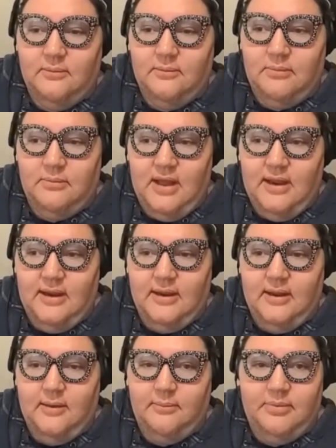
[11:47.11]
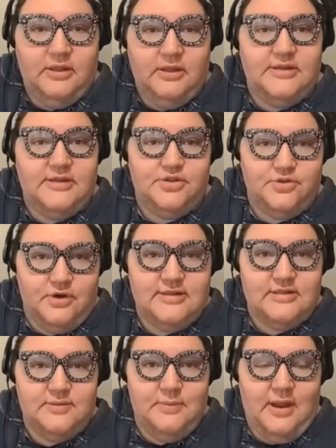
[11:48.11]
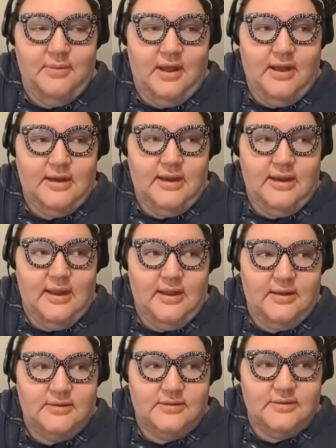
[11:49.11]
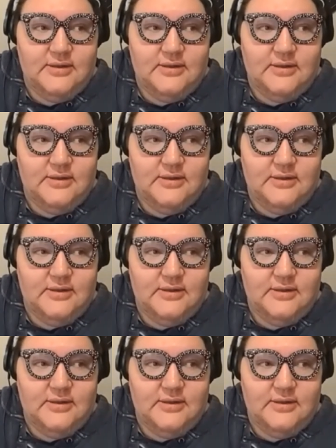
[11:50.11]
my ability to trust my body and